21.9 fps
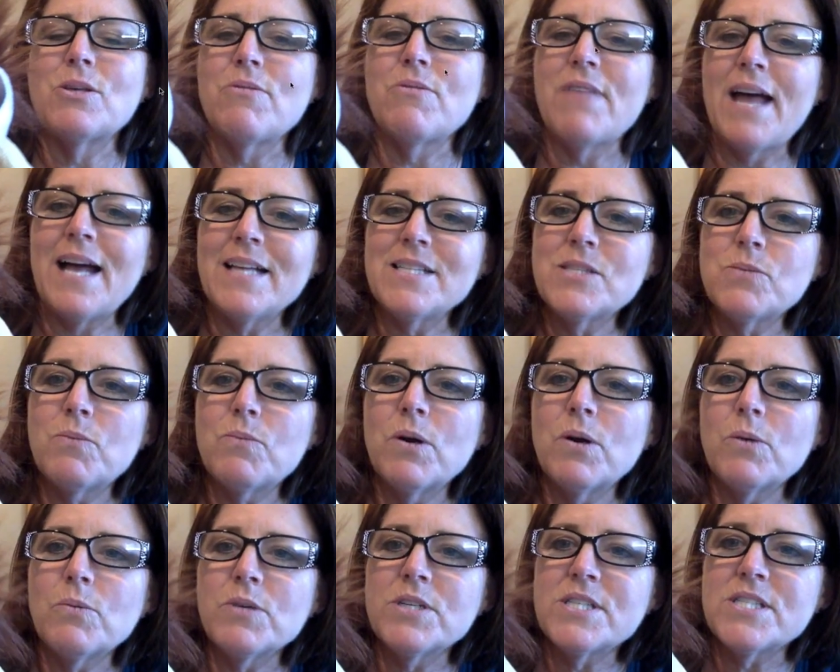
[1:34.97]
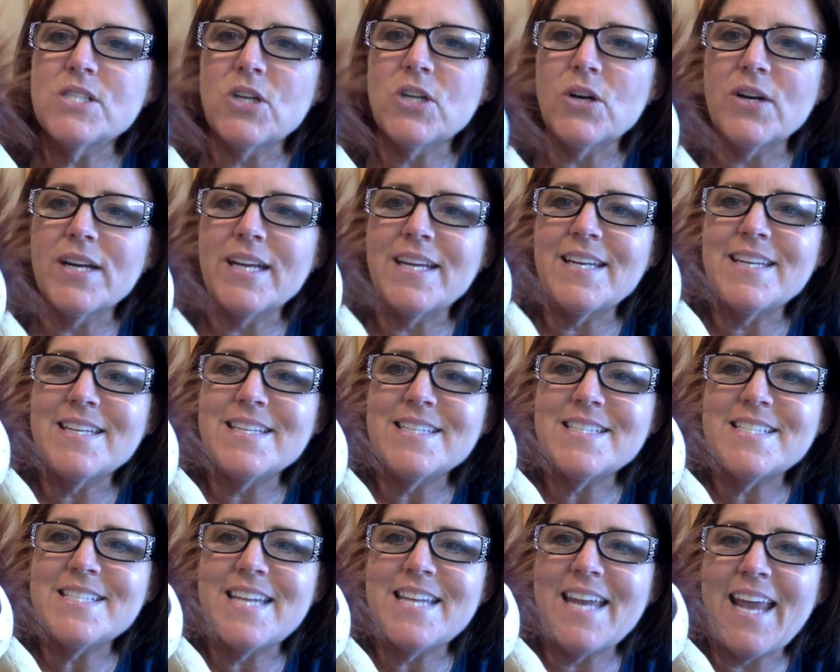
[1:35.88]
that's where we're starting
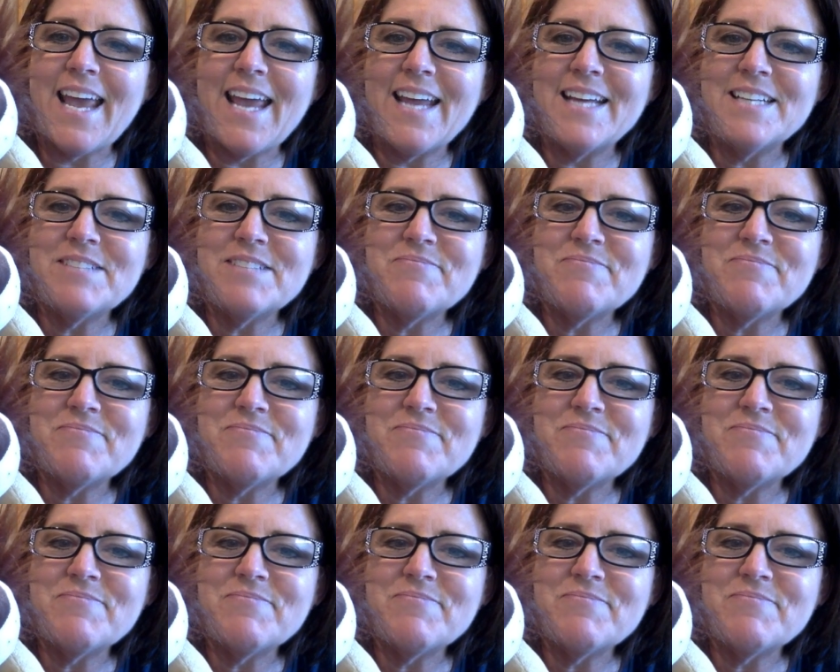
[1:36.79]
today.